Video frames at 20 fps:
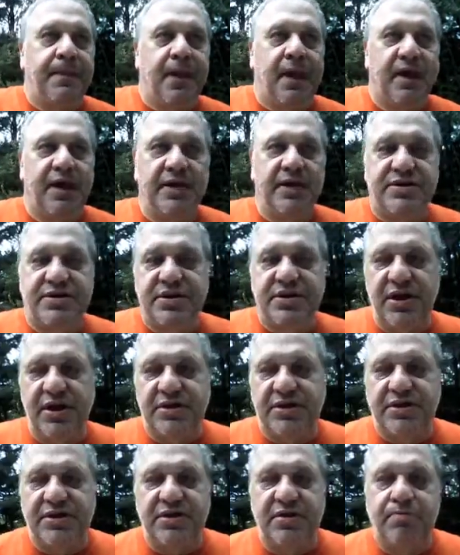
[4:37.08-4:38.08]

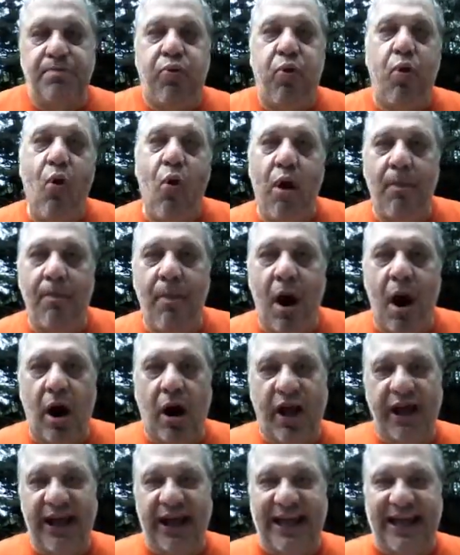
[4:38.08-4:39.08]
It's poor
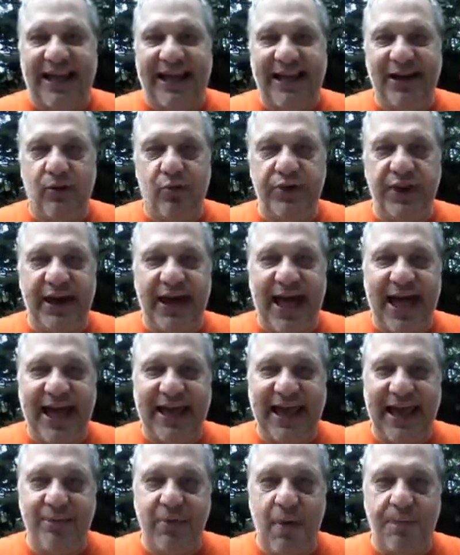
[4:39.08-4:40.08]
marketing, when the guy
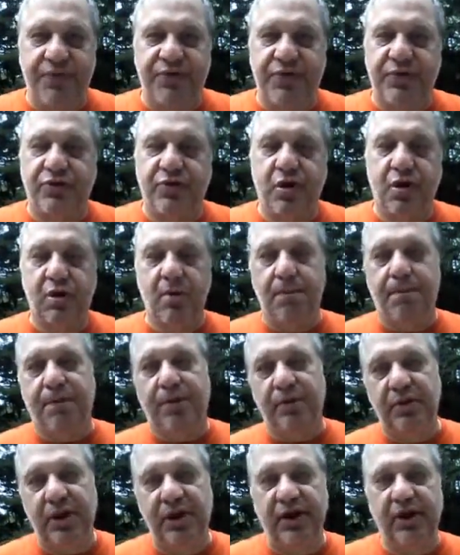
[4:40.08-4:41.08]
came up with the term
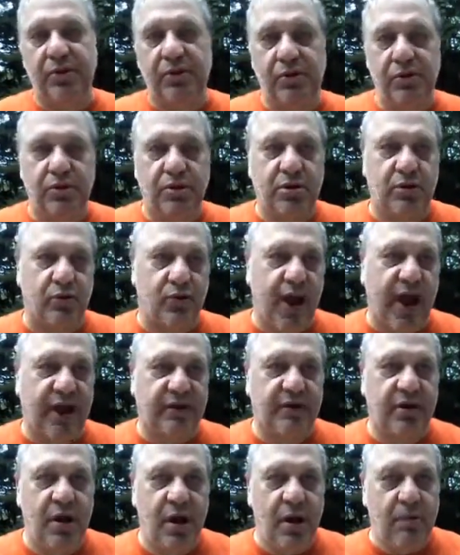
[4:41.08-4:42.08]
politically
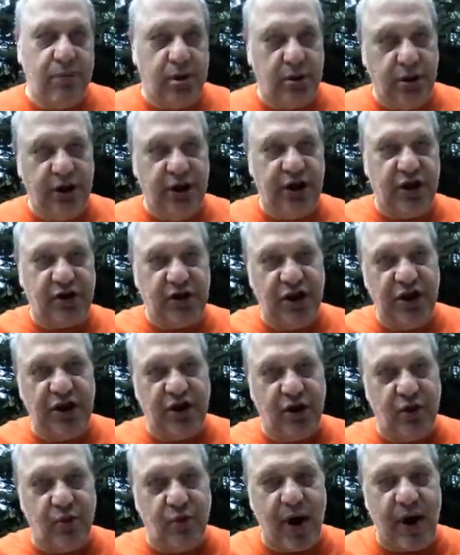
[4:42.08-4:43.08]

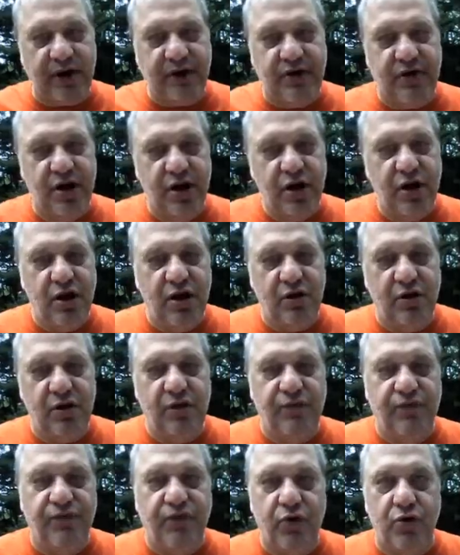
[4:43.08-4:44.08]
correct
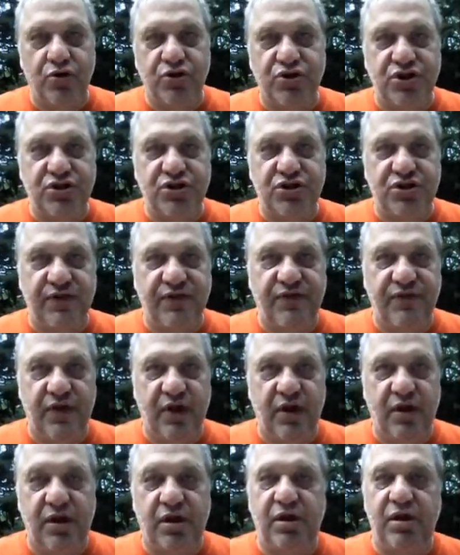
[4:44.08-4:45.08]
versions
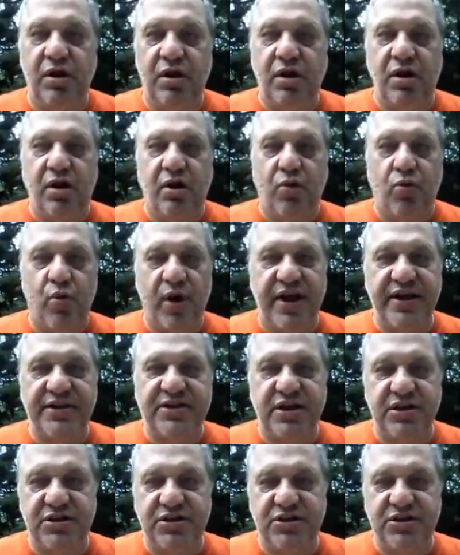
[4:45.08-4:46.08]
of
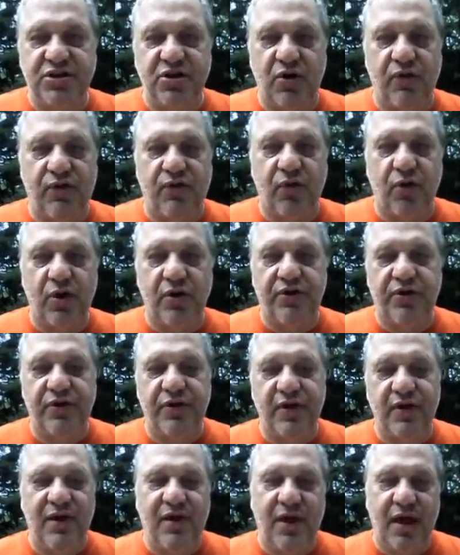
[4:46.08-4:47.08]
races and so forth.
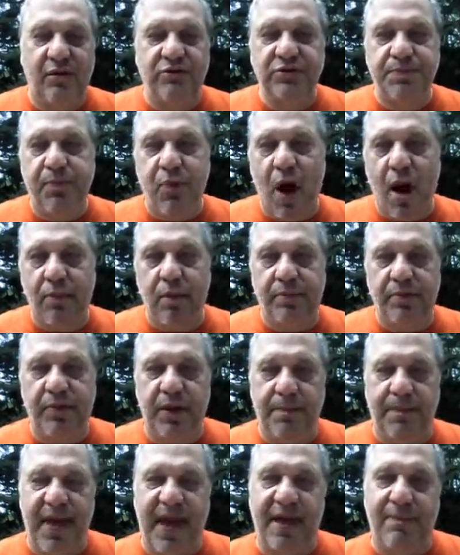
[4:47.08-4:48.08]
That was
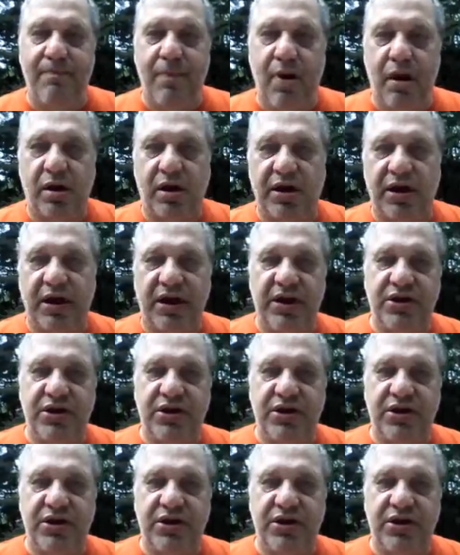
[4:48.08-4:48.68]
probably bad marketing.